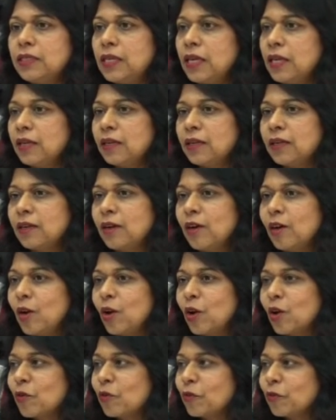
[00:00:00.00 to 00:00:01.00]
take a
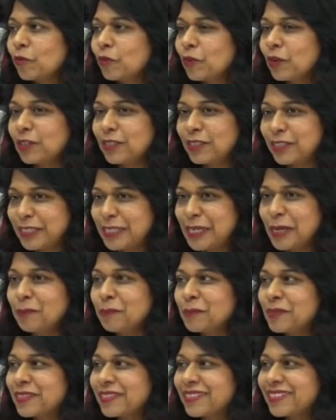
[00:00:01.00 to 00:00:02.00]
lot of
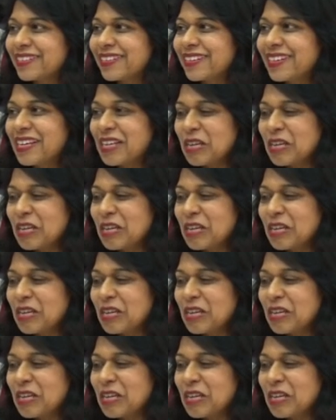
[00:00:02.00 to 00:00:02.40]
steps,